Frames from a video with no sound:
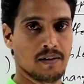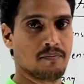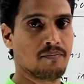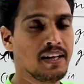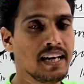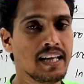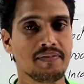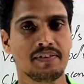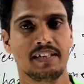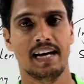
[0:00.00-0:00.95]

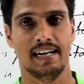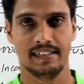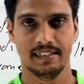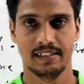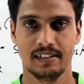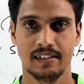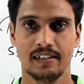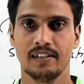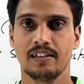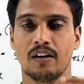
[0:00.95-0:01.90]
belief
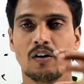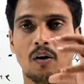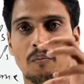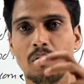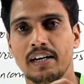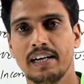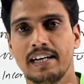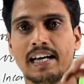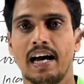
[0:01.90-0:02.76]
that the commodity